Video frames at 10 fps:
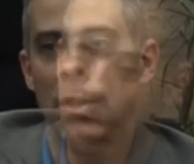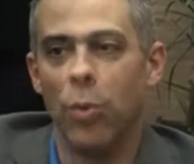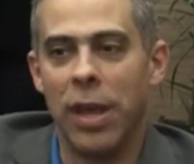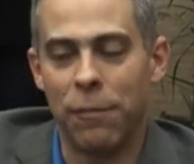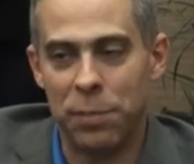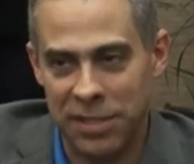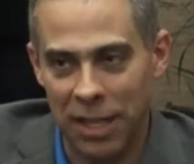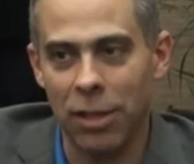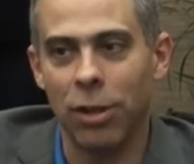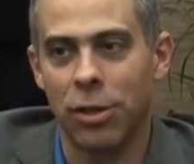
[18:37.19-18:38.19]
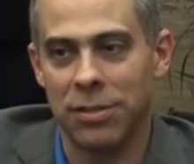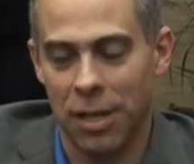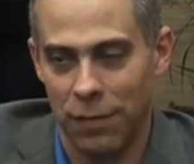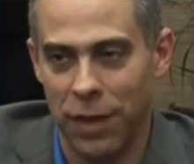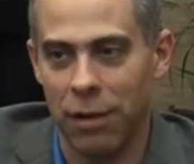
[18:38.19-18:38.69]
We have particular
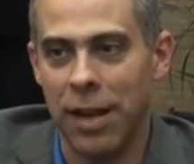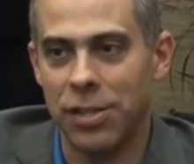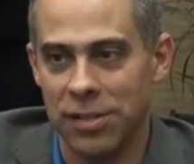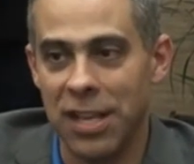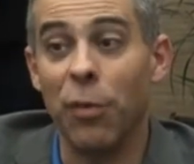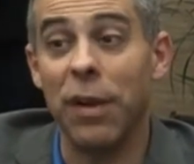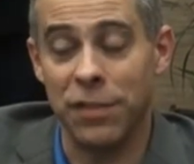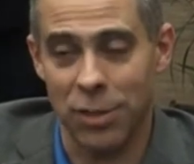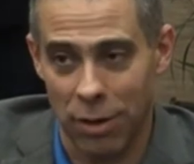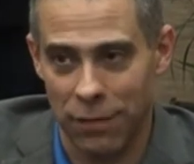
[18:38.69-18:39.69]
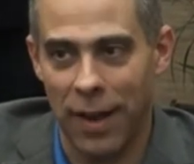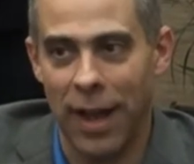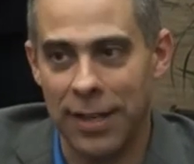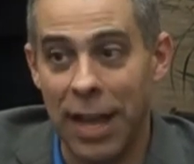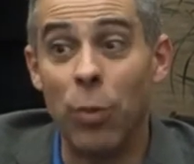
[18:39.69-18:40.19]
configurations that we've
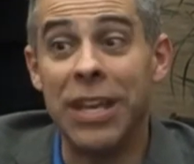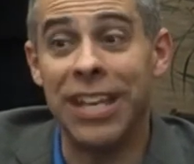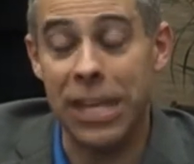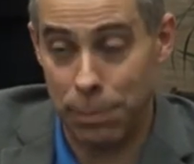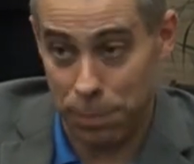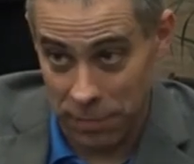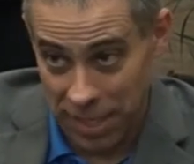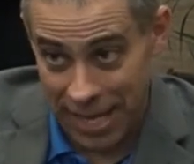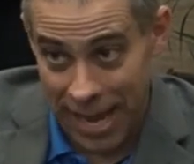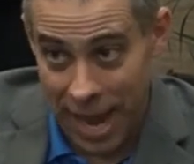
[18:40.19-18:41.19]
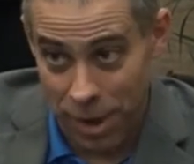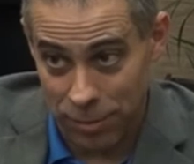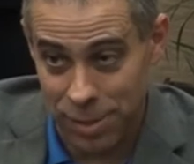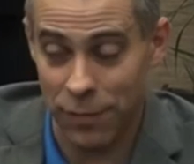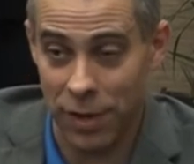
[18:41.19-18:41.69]
certified that we keep
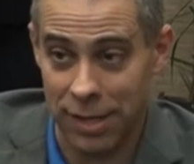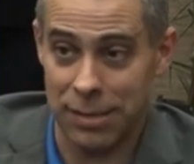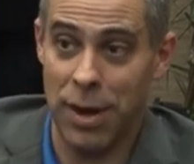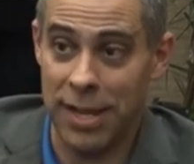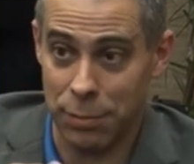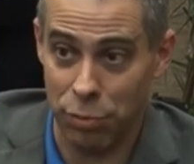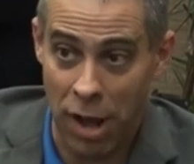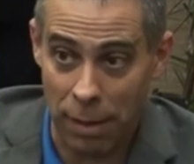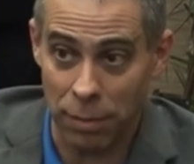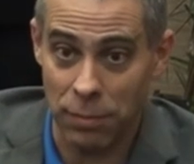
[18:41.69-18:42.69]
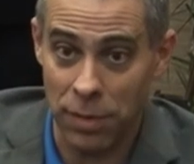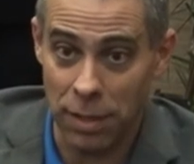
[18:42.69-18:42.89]
in-house, so if a customer has a problem